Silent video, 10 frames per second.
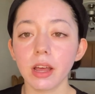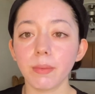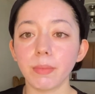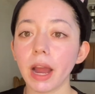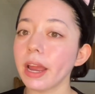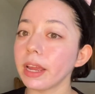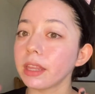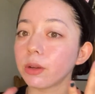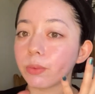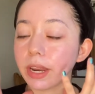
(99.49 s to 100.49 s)

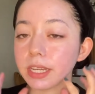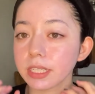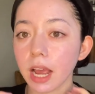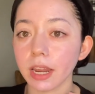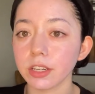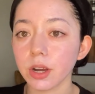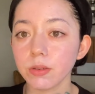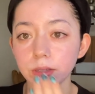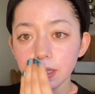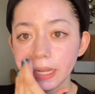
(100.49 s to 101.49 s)
the redness kind of
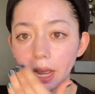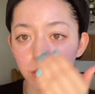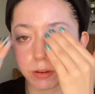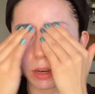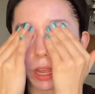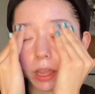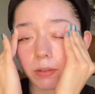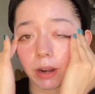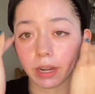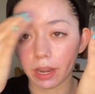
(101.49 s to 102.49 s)
tones down, and
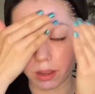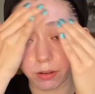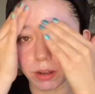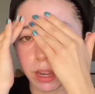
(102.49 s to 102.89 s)
right now I